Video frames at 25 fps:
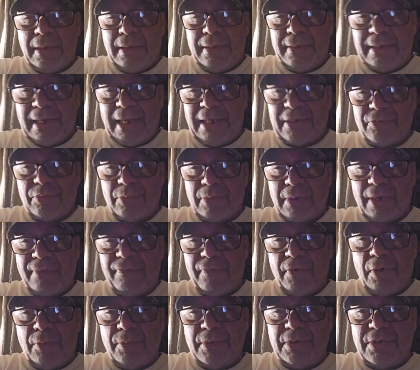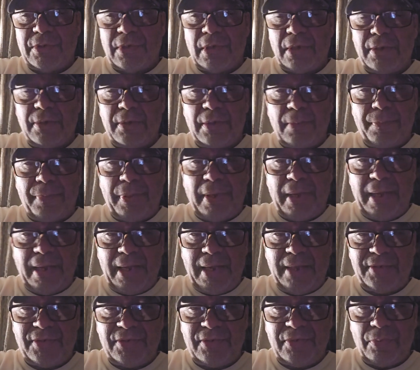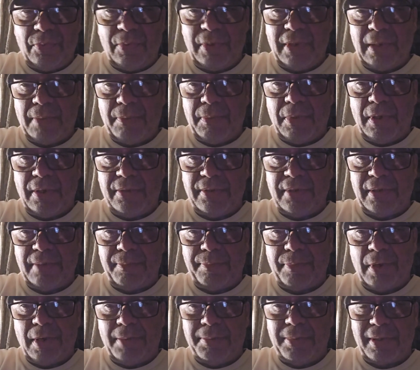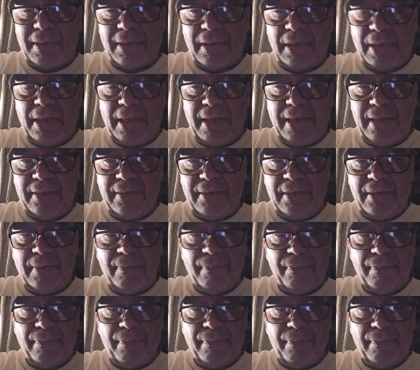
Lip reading: That's what I've always done in the past when I'm hunting public land.